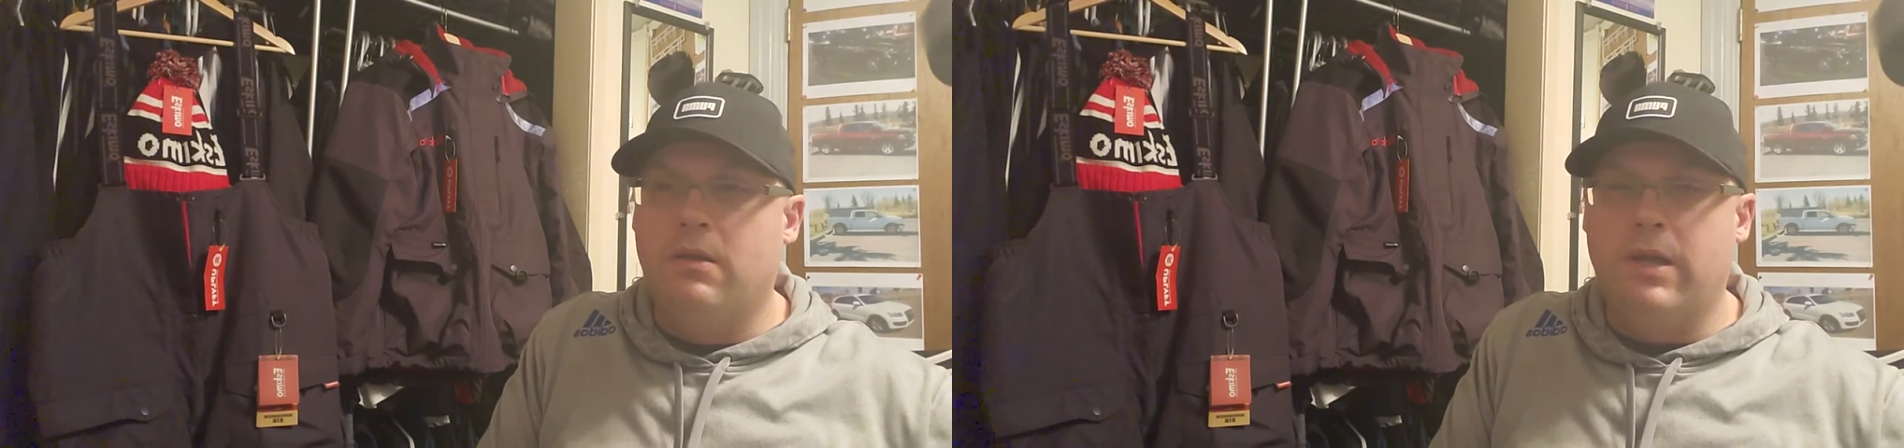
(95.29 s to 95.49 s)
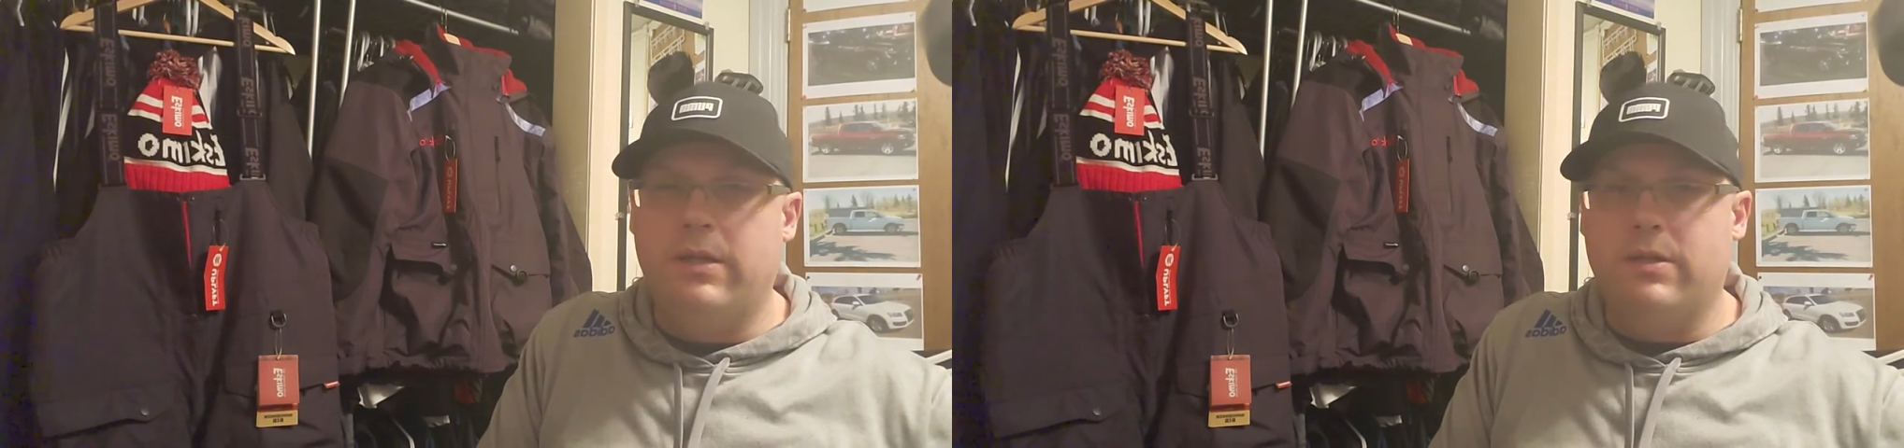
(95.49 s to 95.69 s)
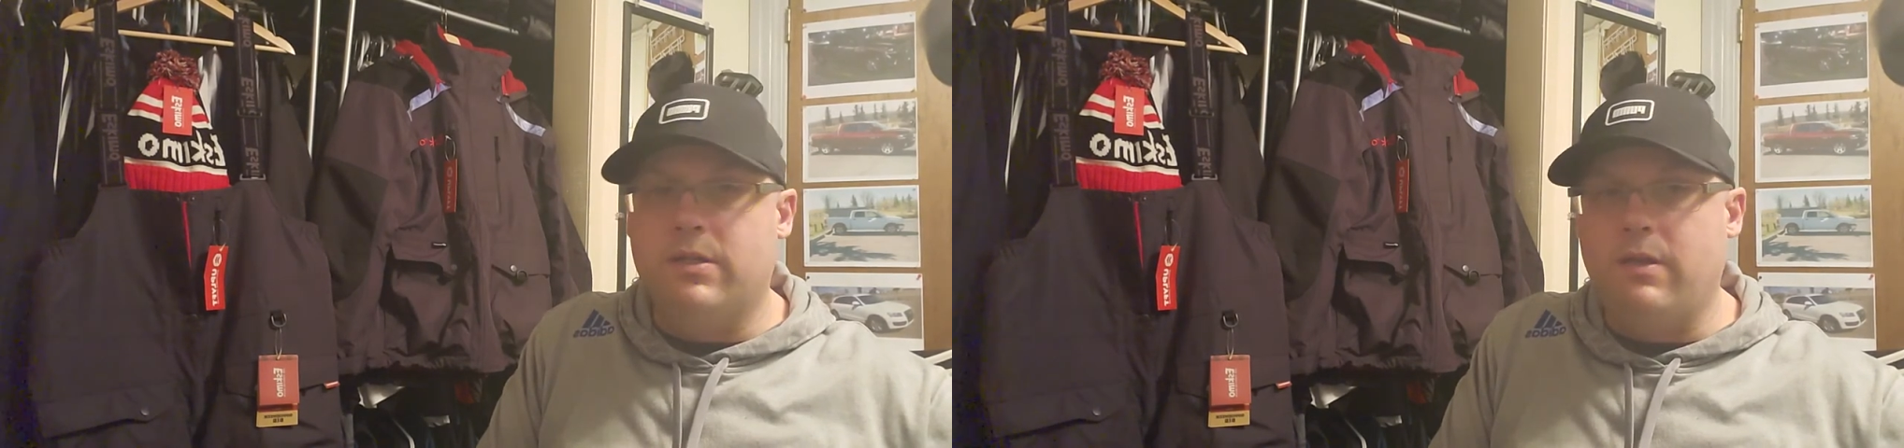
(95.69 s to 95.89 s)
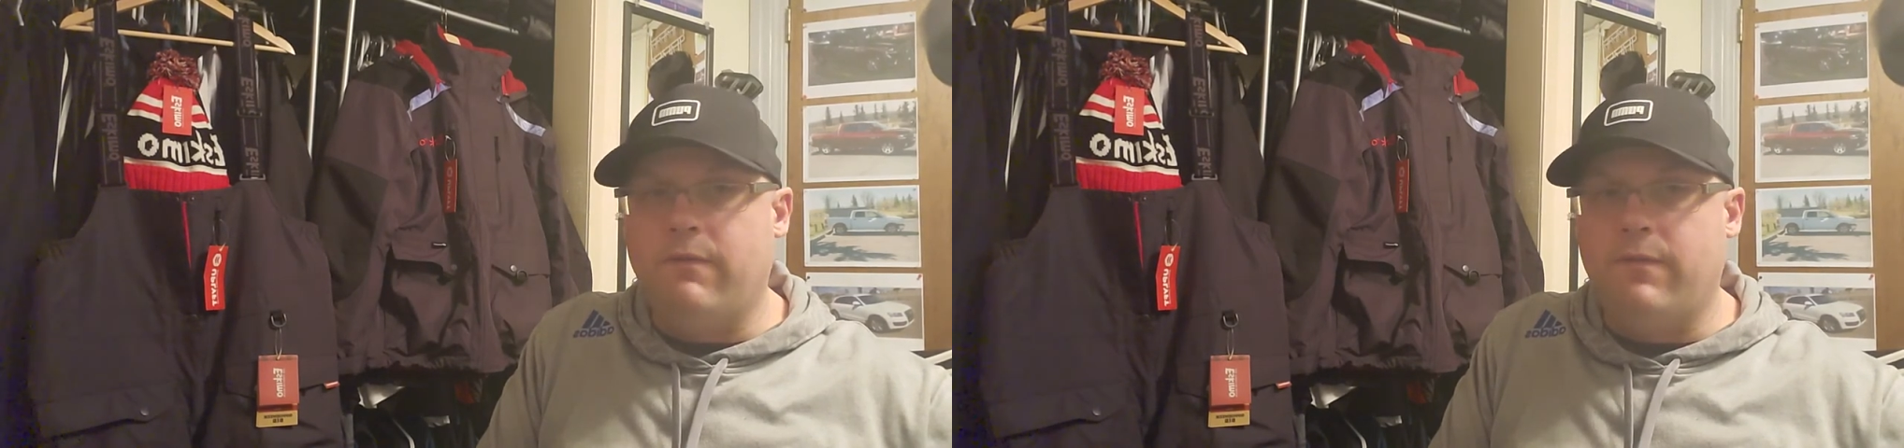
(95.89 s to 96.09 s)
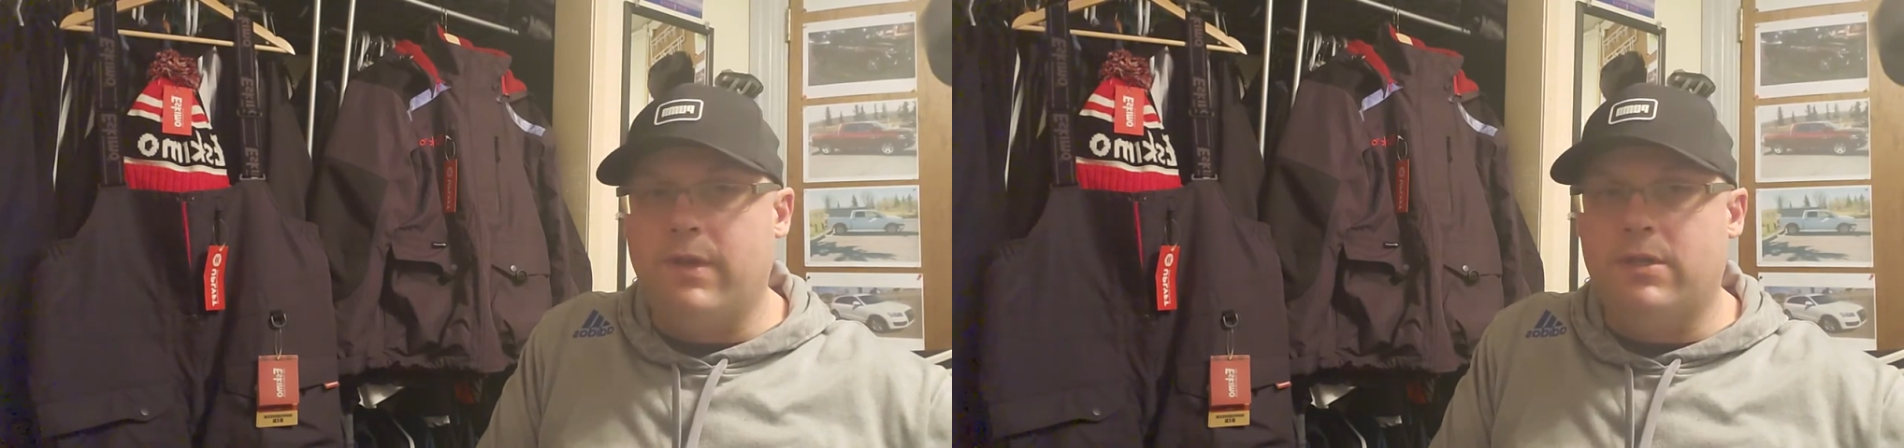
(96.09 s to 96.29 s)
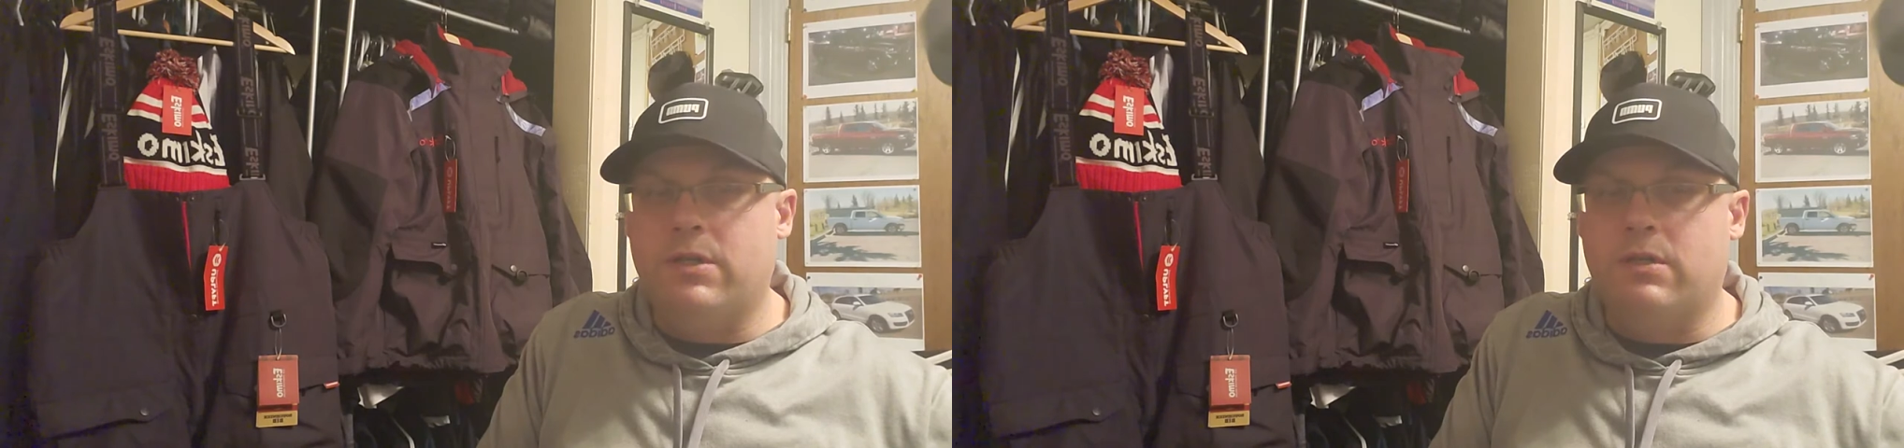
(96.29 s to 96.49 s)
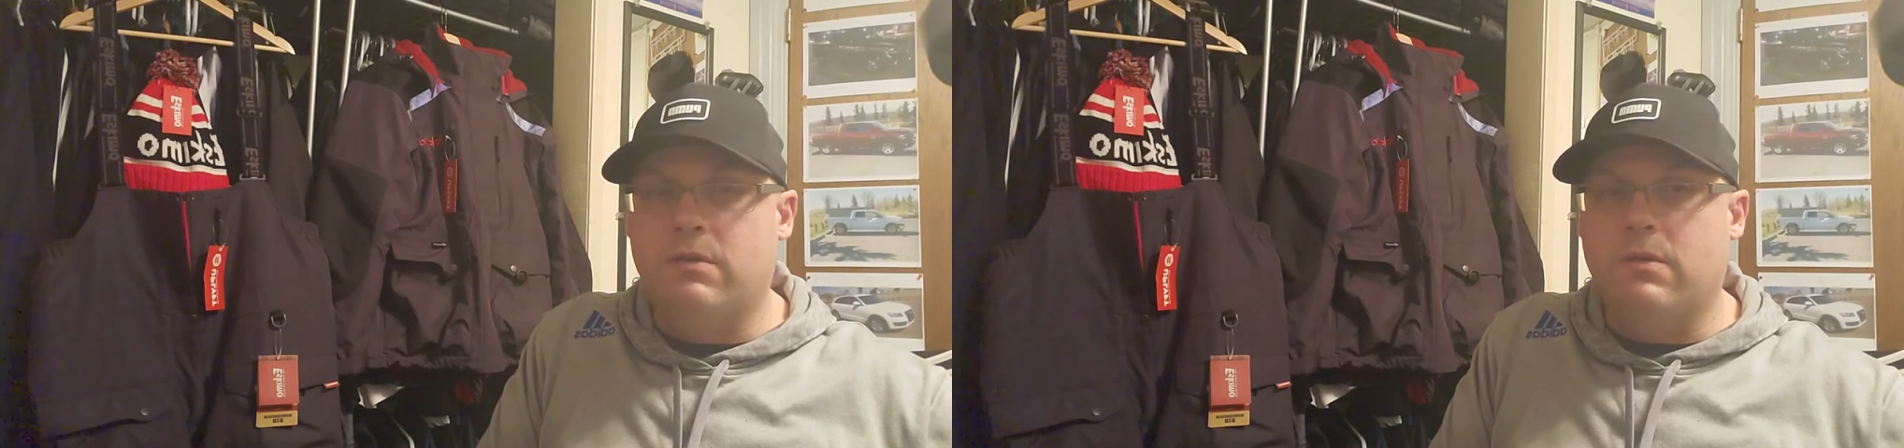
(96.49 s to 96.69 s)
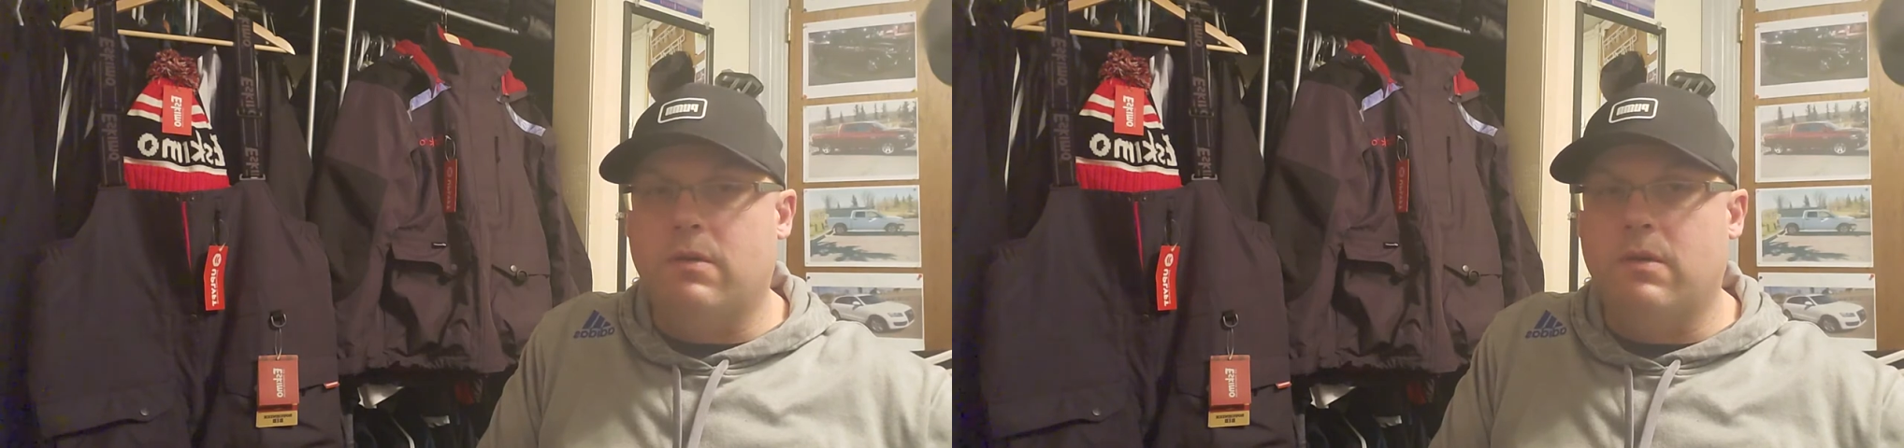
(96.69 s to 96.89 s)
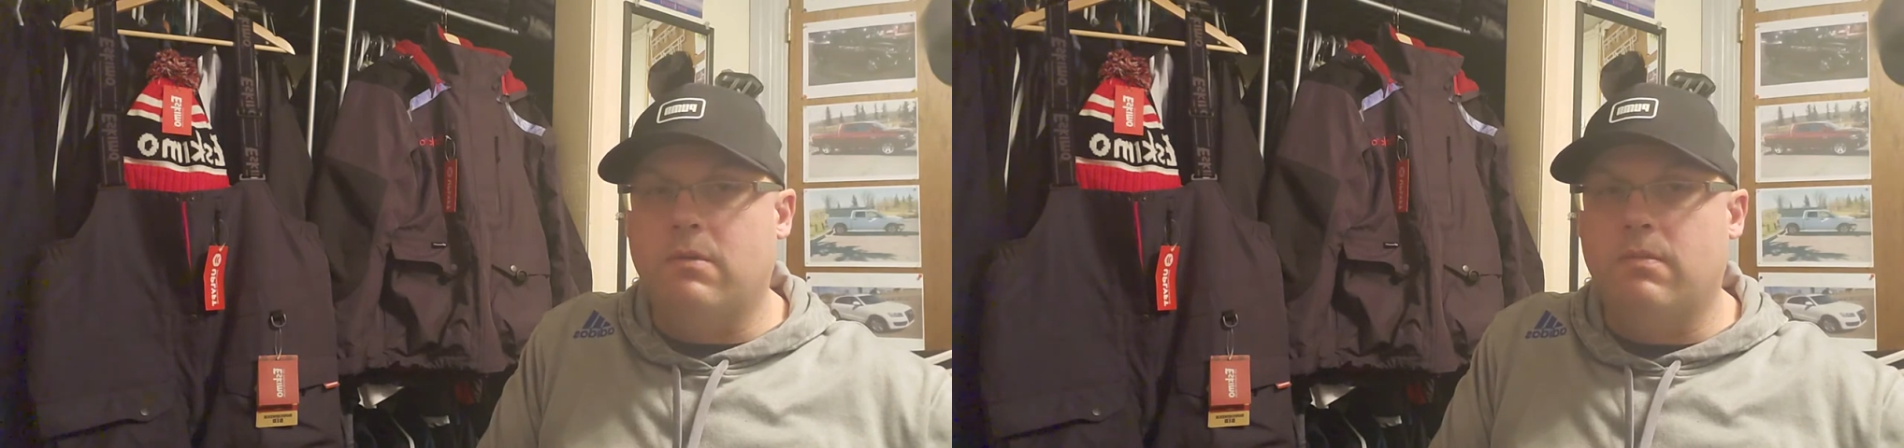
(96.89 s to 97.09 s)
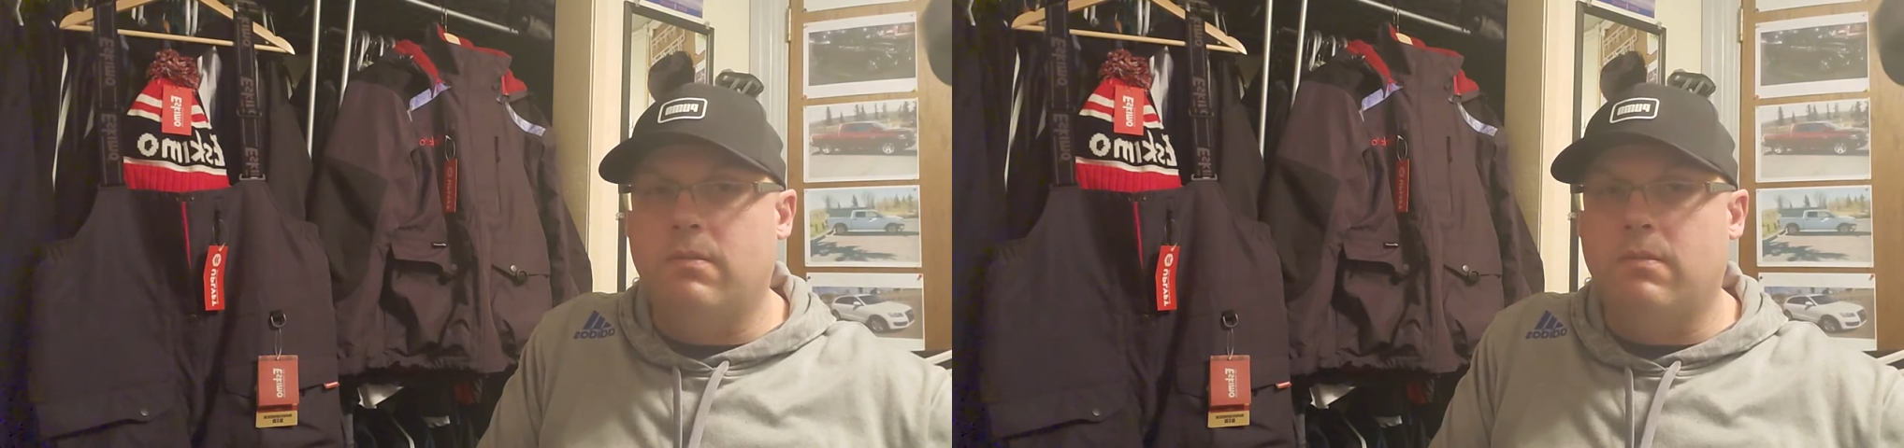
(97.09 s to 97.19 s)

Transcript: like to see fished or,